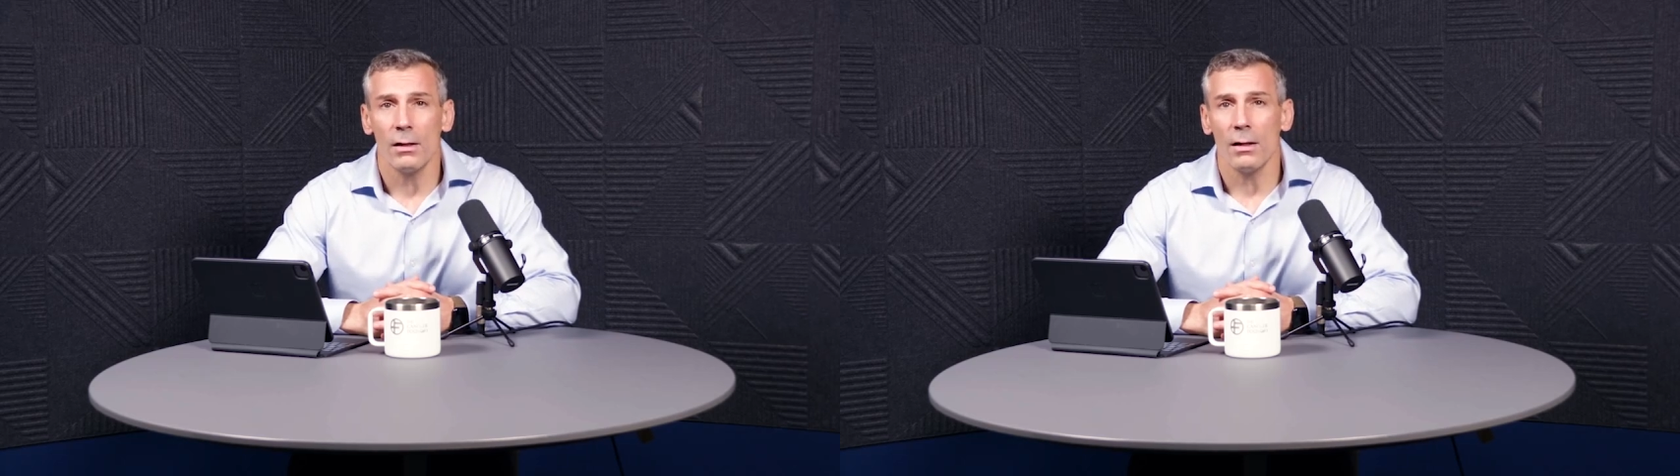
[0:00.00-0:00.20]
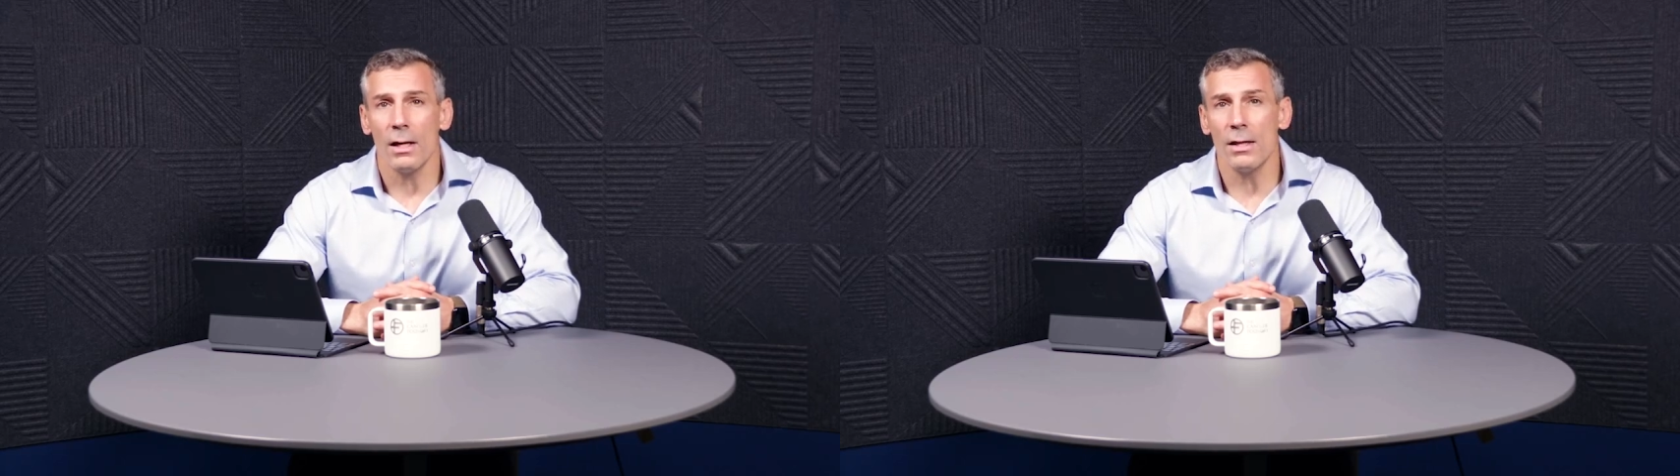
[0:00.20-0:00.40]

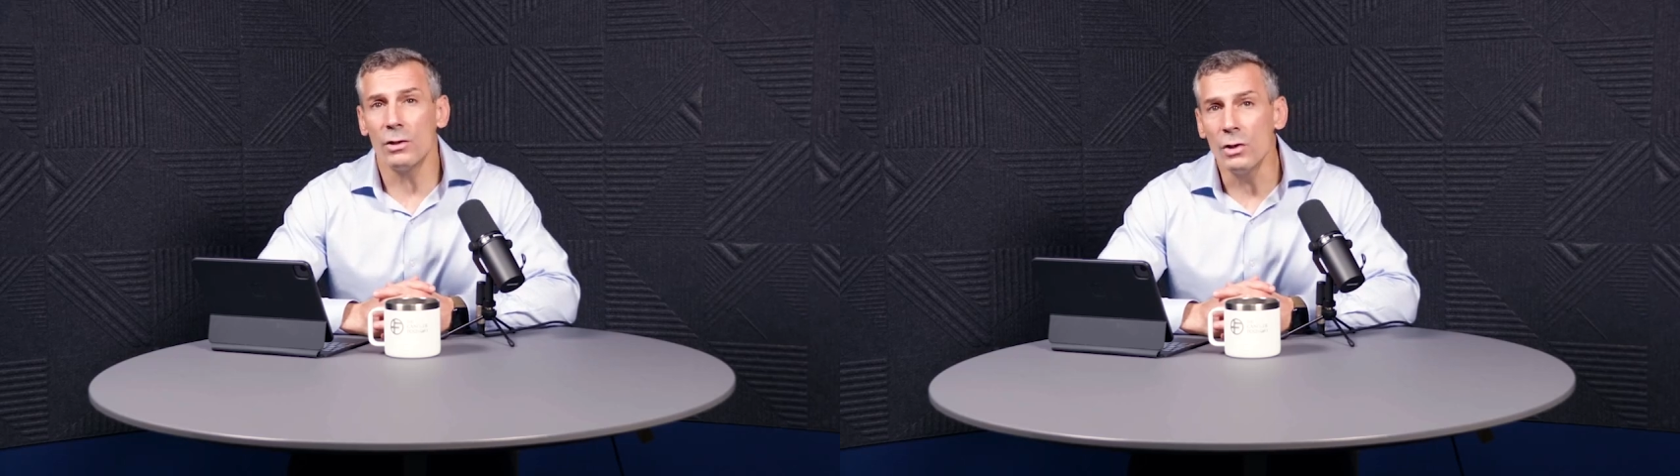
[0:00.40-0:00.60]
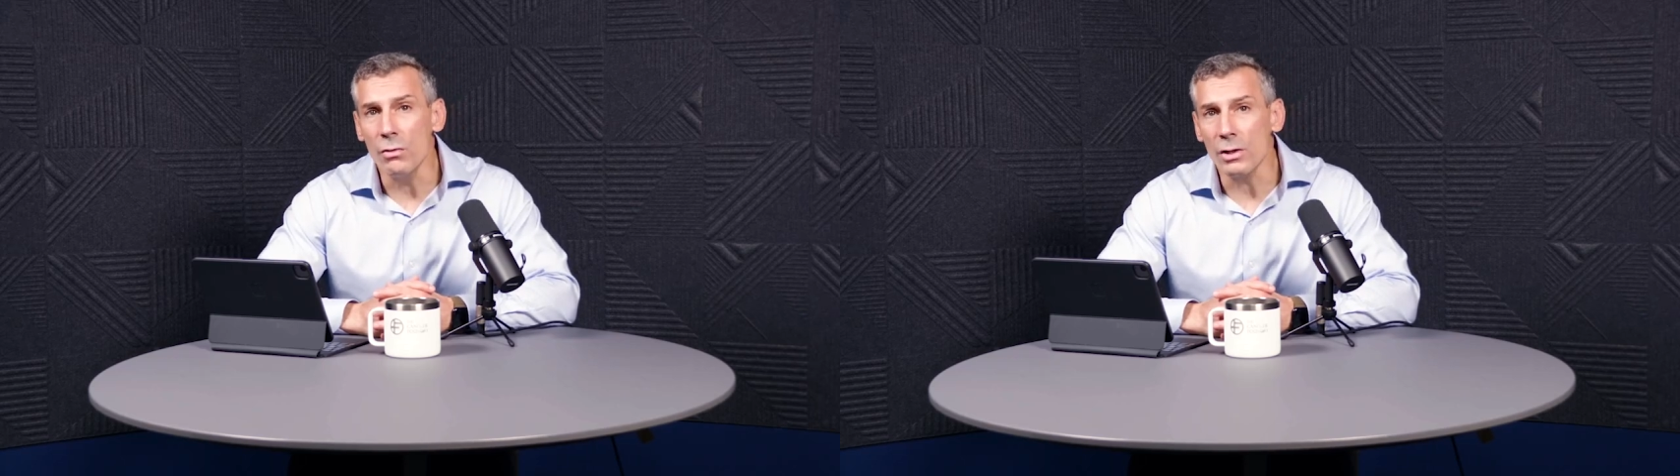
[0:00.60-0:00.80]
In the
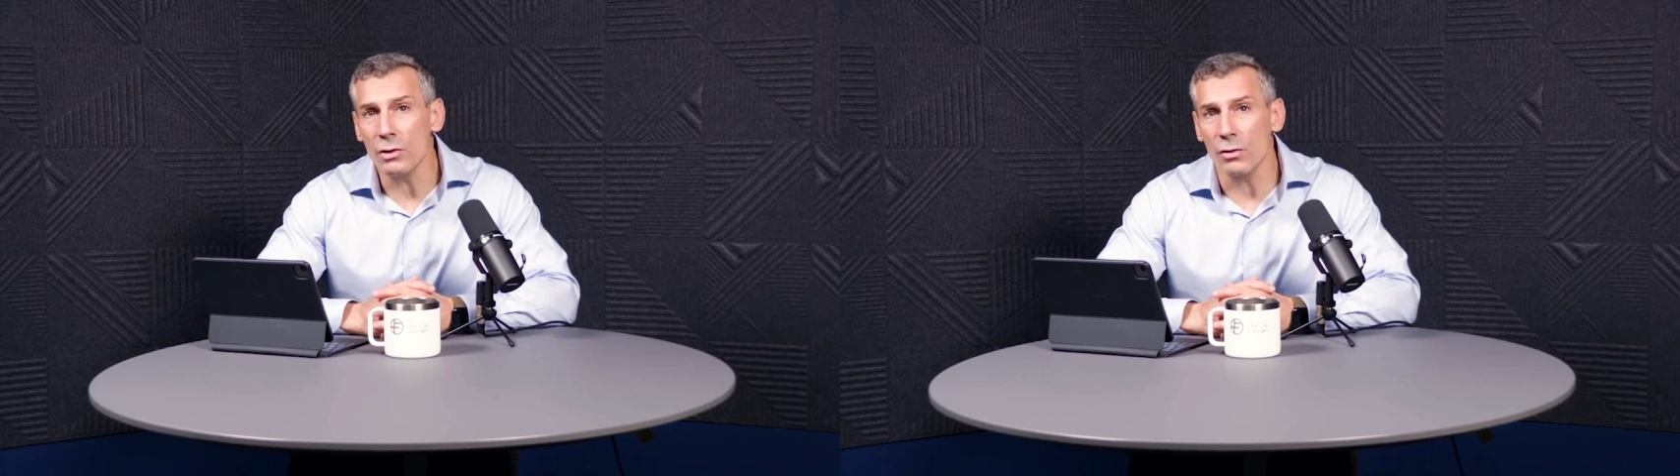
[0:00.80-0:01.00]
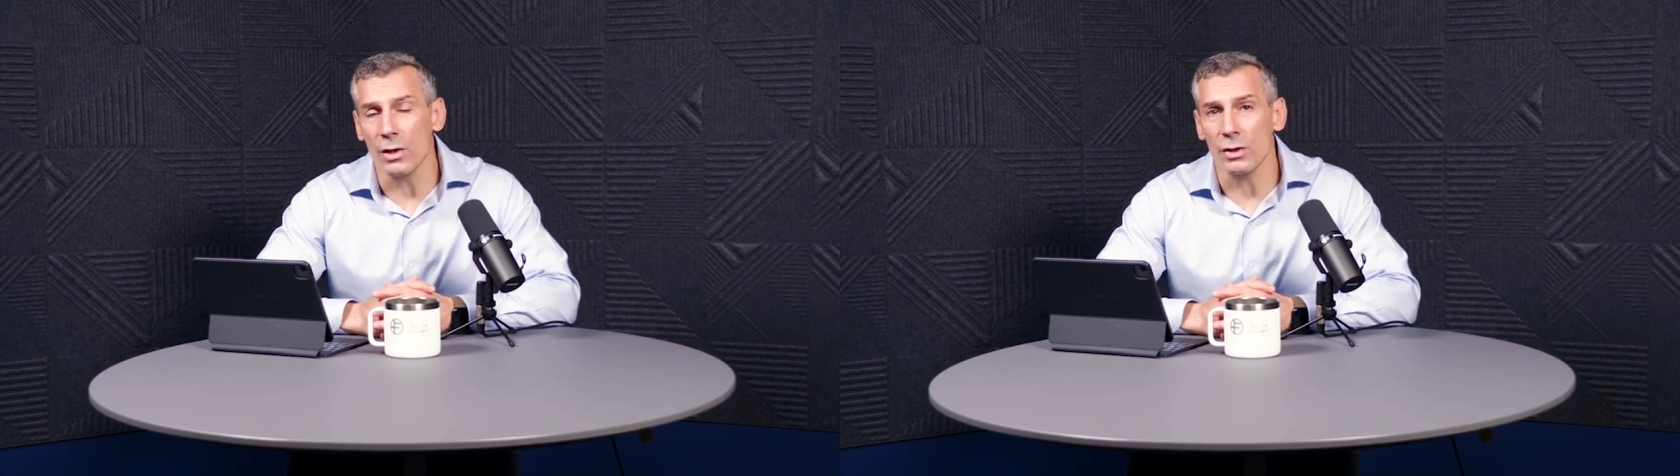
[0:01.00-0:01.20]
Jewish
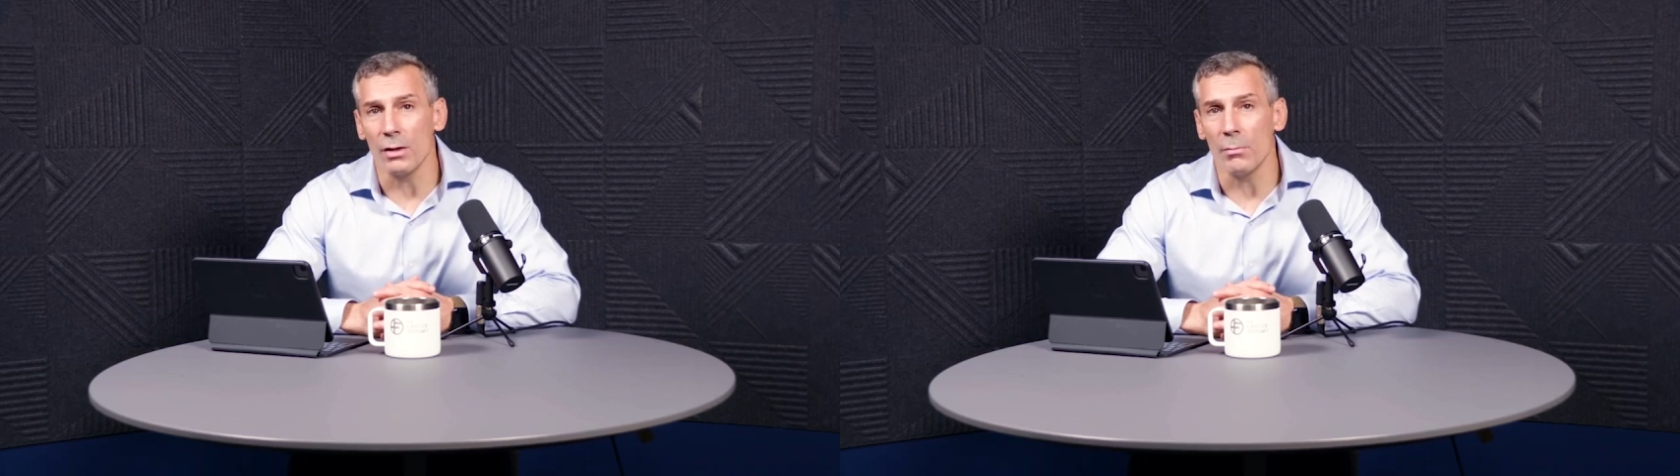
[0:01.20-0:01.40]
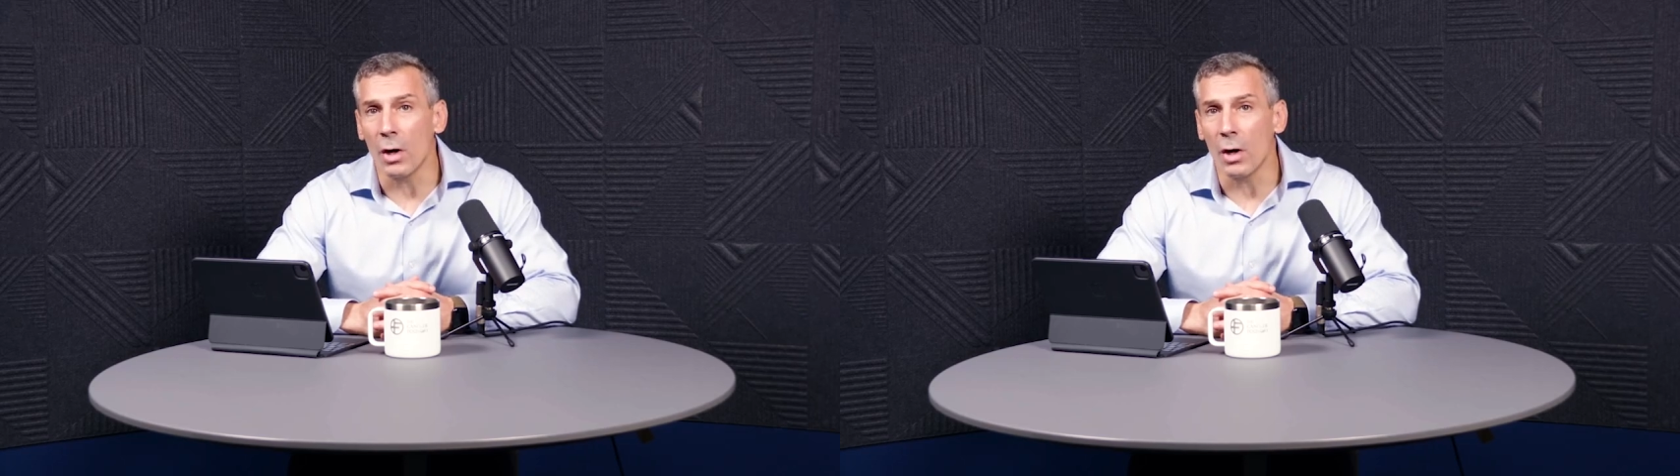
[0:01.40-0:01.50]
tradition,